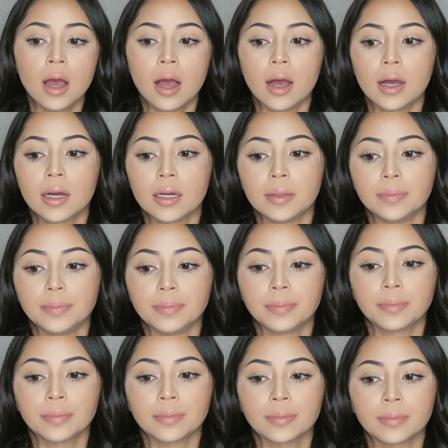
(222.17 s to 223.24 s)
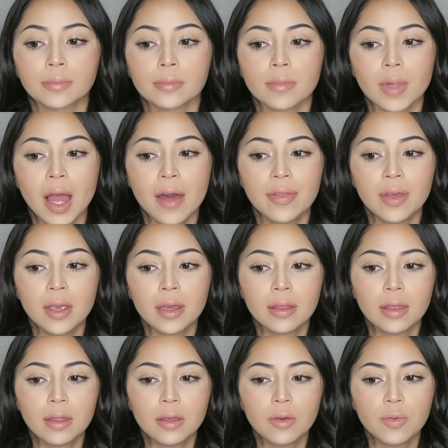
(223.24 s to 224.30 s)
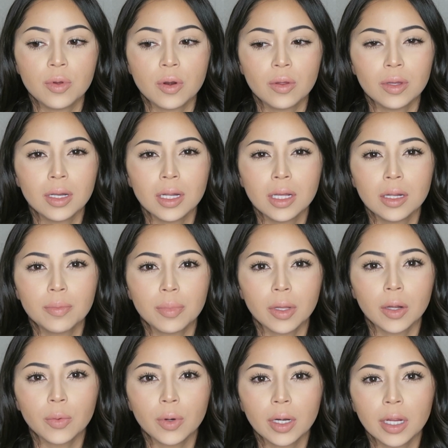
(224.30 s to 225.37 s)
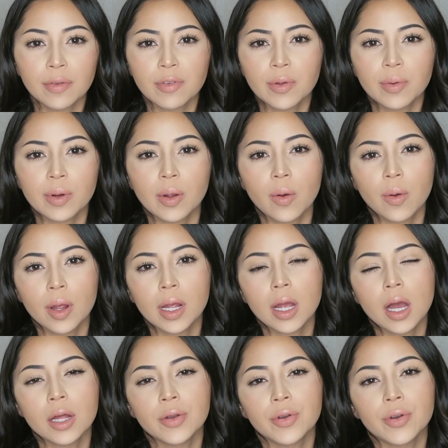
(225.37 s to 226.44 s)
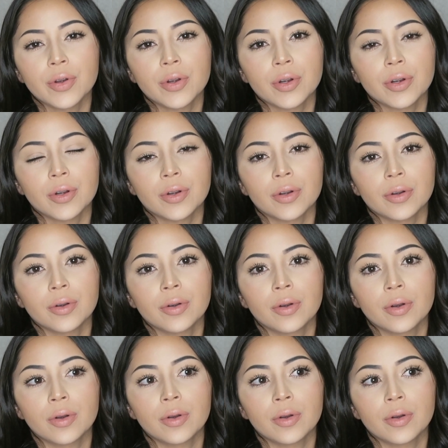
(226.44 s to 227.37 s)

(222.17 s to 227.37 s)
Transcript: I think that you would only need blood work if you were going under,